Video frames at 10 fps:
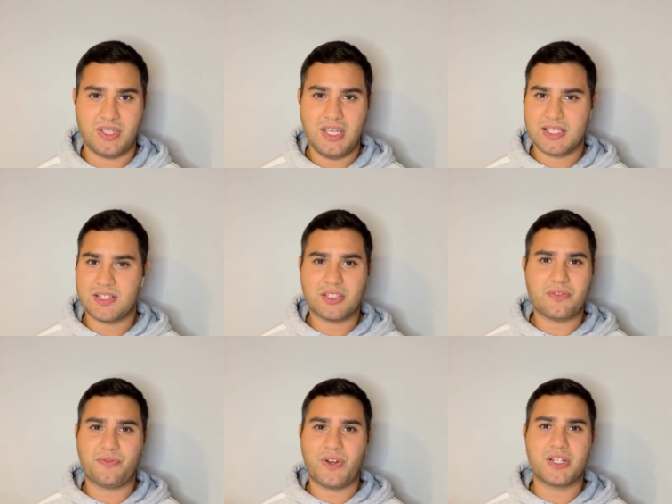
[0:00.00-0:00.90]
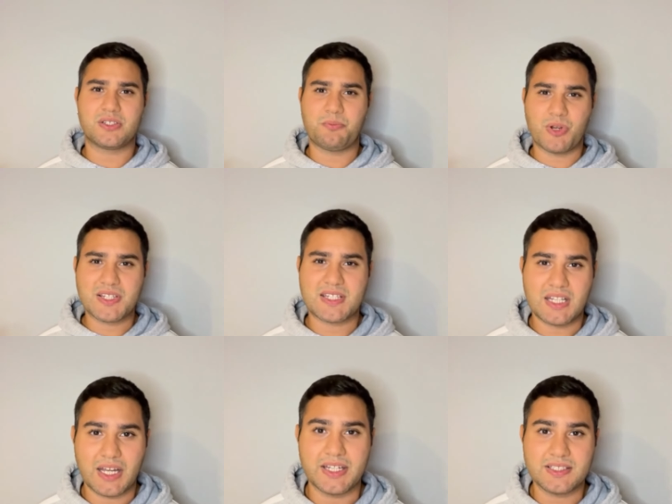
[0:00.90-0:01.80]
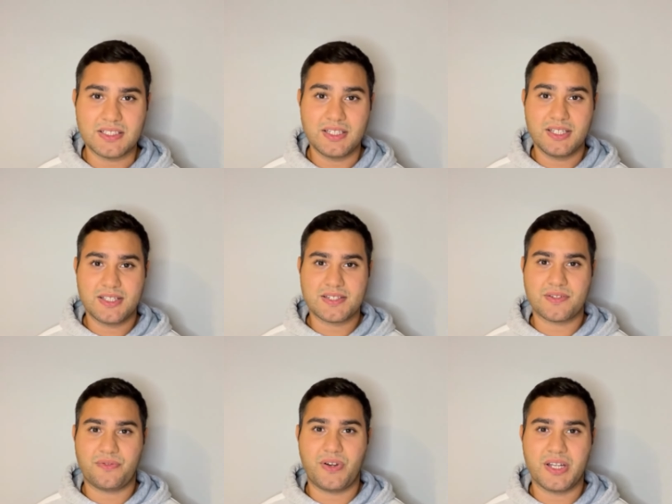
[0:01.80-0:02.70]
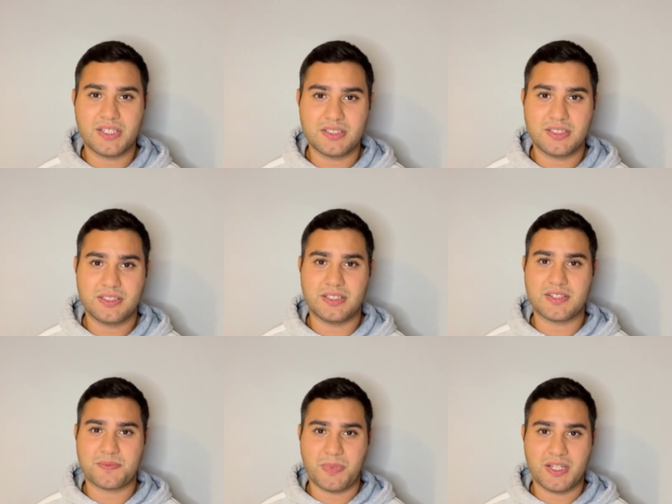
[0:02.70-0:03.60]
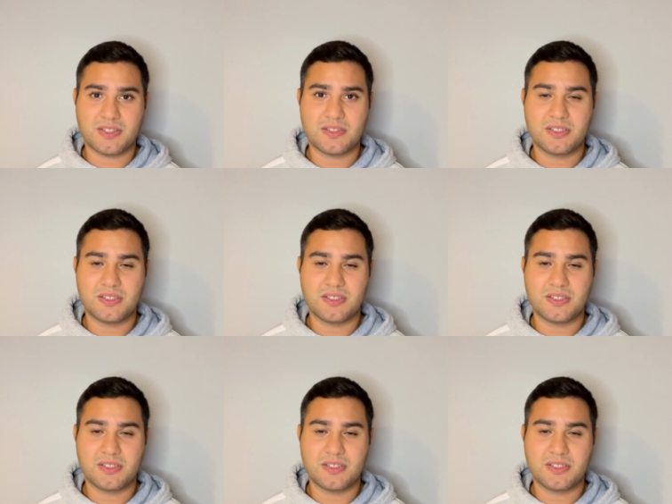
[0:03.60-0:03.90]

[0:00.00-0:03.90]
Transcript: It's not the fire that brings light, is a fire that is meant